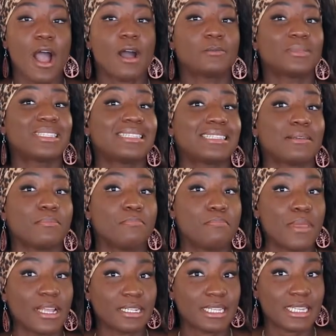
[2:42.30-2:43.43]

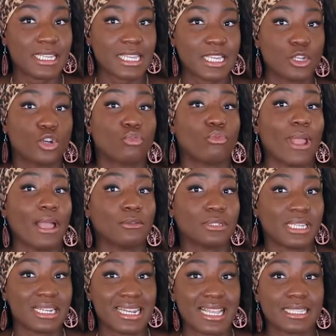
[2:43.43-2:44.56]
stability,
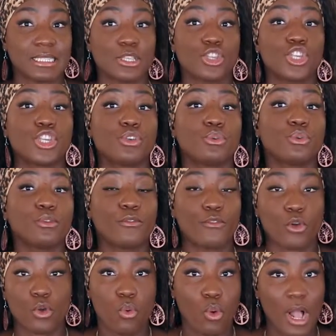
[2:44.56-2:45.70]
groundedness, youthful
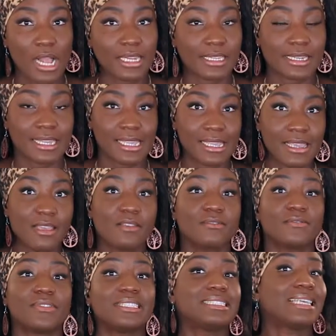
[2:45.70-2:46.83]
quality,
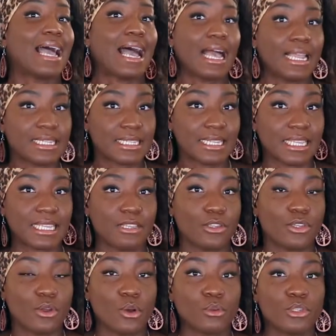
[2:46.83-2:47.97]
vitality,
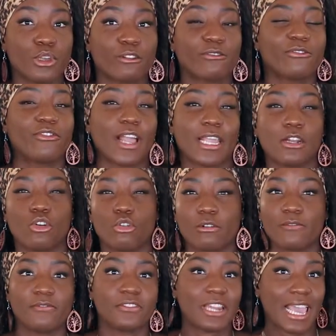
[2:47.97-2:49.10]
your fight or
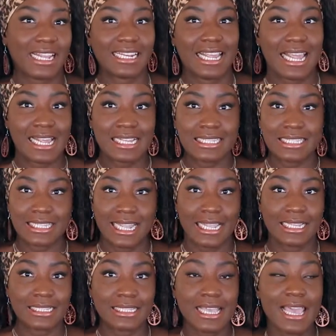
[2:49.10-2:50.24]
flight
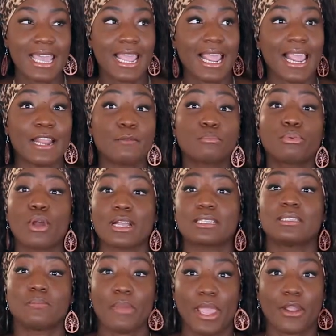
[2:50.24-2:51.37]
instincts, and
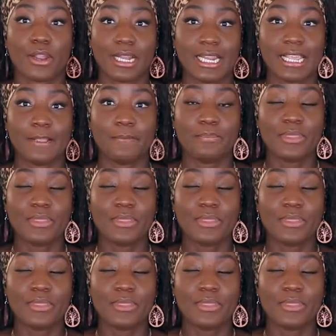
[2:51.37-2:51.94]
prosperity.